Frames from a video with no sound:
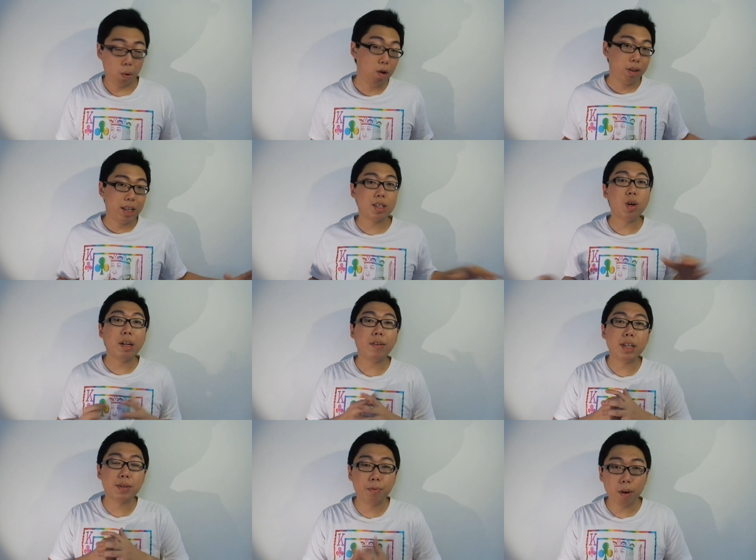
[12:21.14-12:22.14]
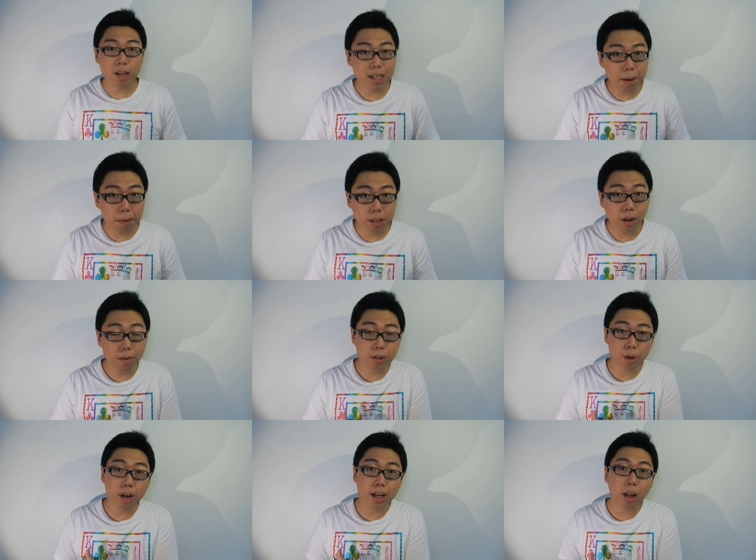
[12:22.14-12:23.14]
Well, that's all there is for this episode of
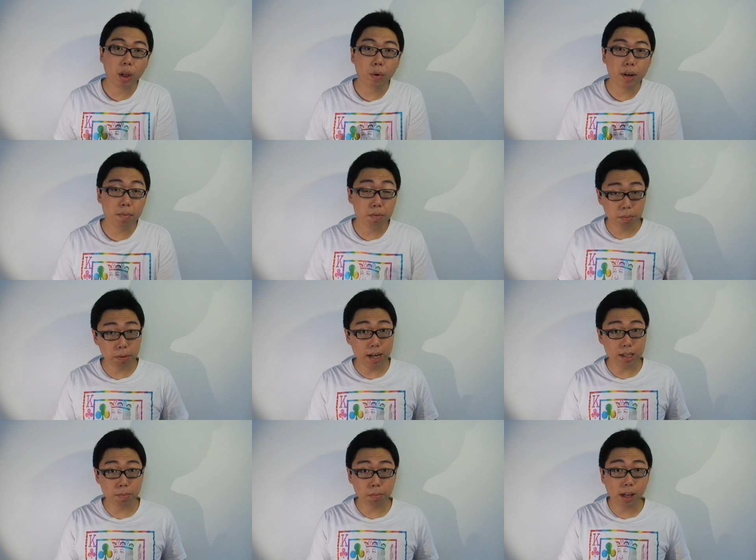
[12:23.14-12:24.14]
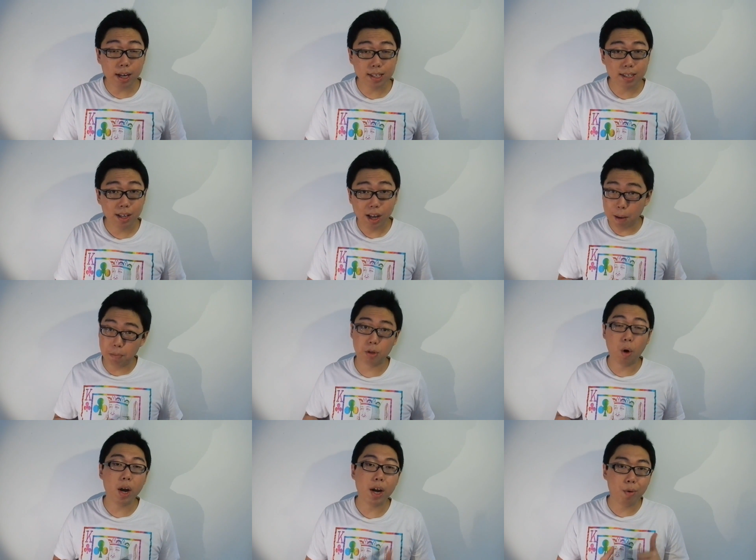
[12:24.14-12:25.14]
Sorting Algorithms++. Plus I'm
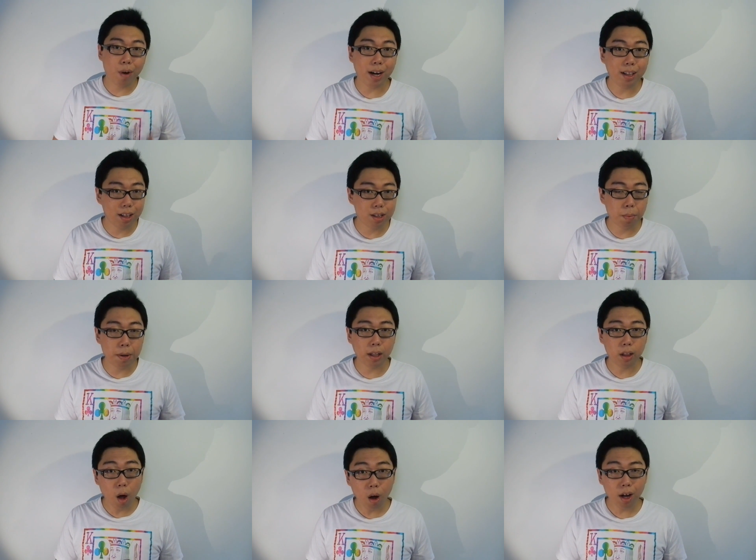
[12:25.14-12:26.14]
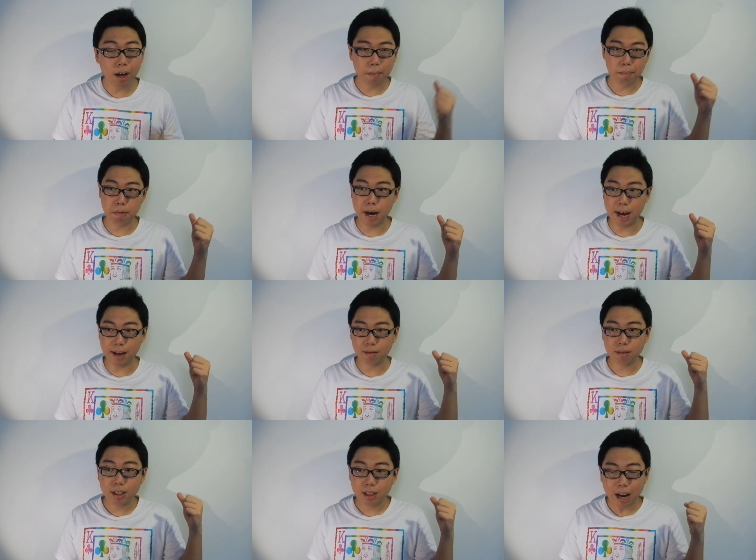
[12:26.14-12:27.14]
sorry it ran a little bit long, but
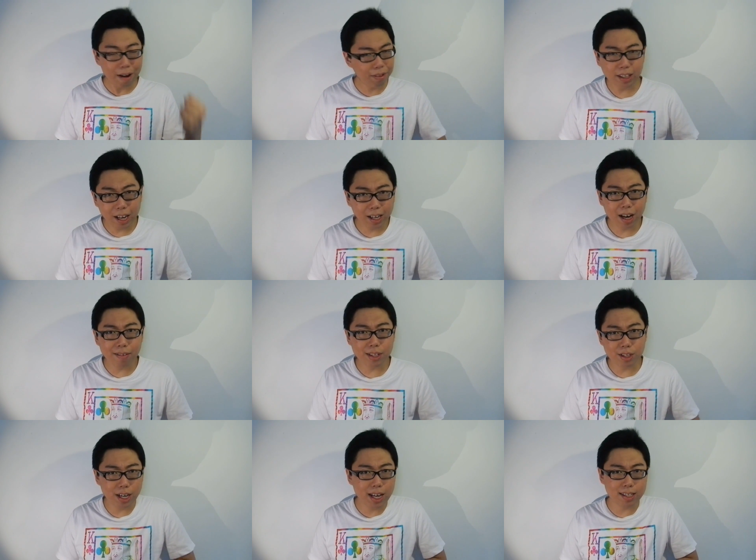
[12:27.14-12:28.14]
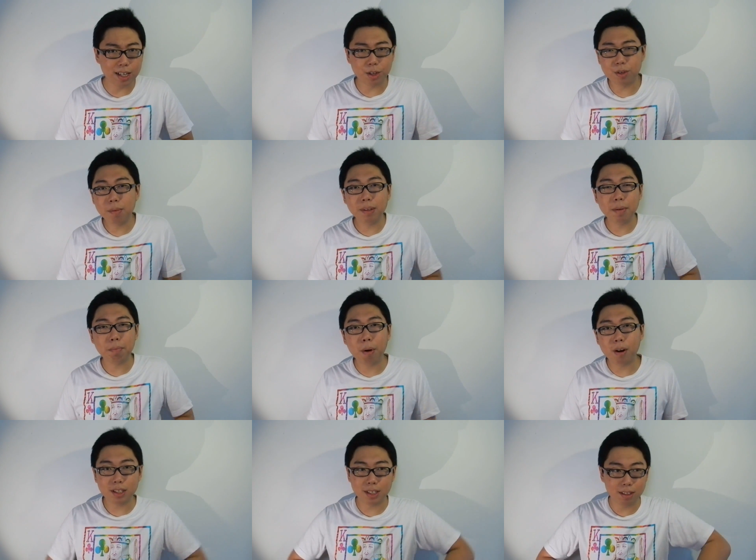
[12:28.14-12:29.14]
Everything I covered today is extremely
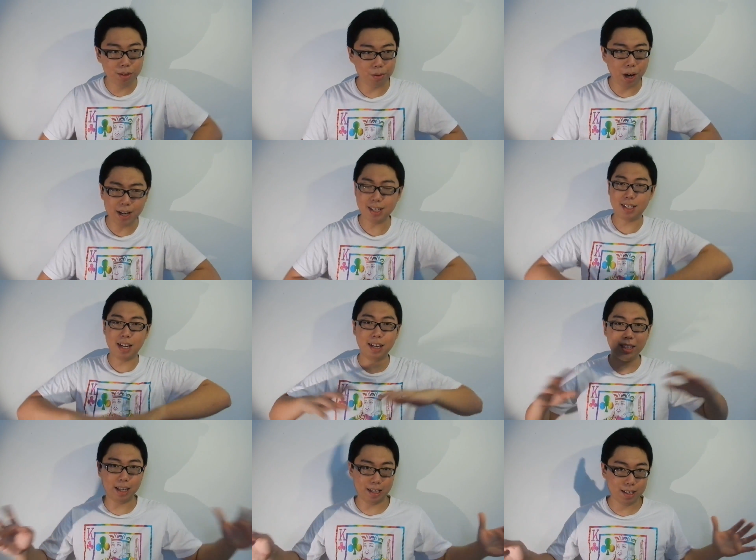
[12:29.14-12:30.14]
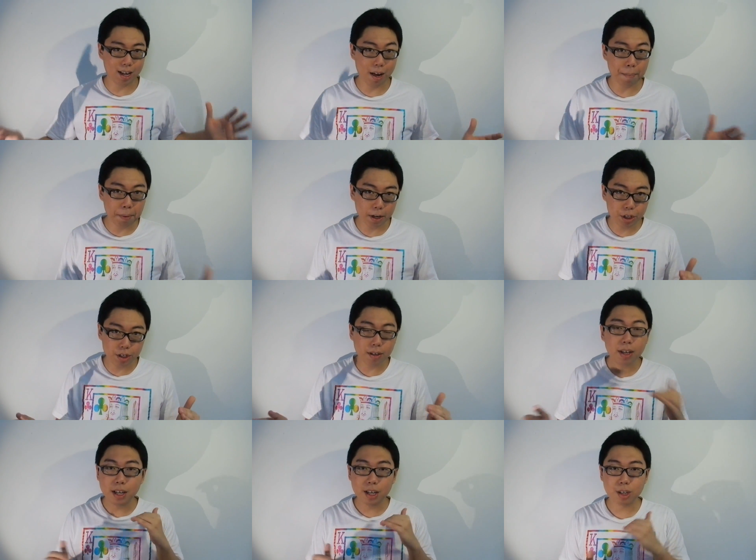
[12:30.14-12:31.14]
important to understanding the entire
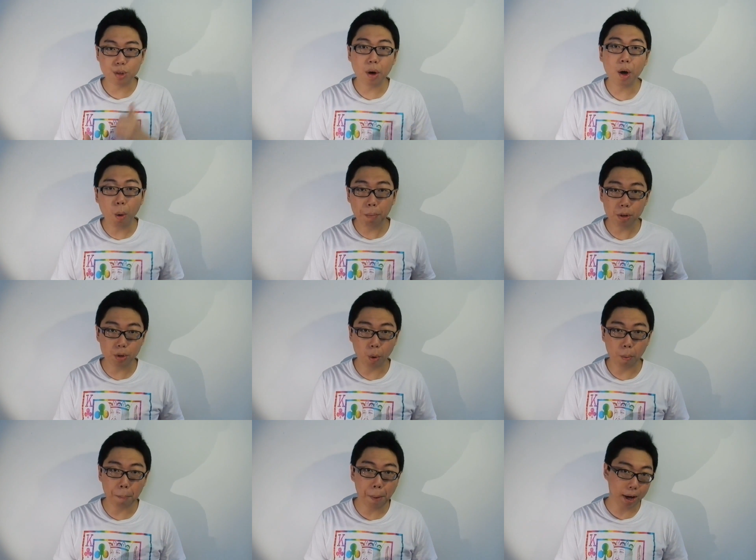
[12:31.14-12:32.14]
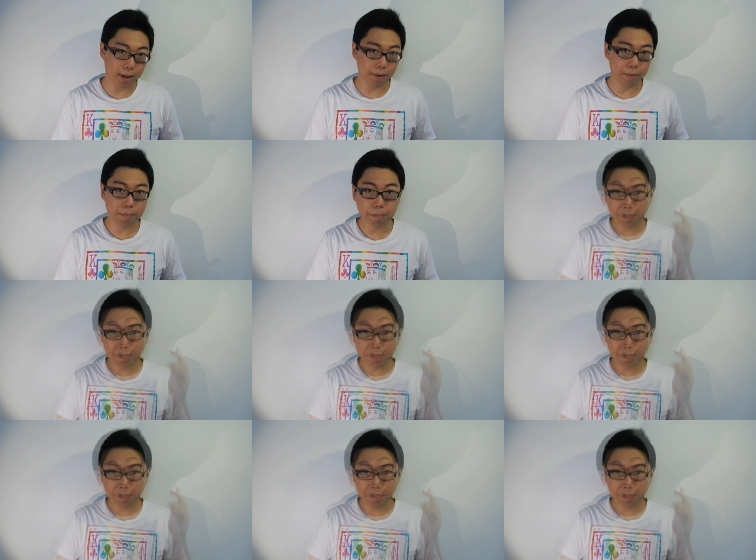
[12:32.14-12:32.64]
picture, so I hope you don't mind.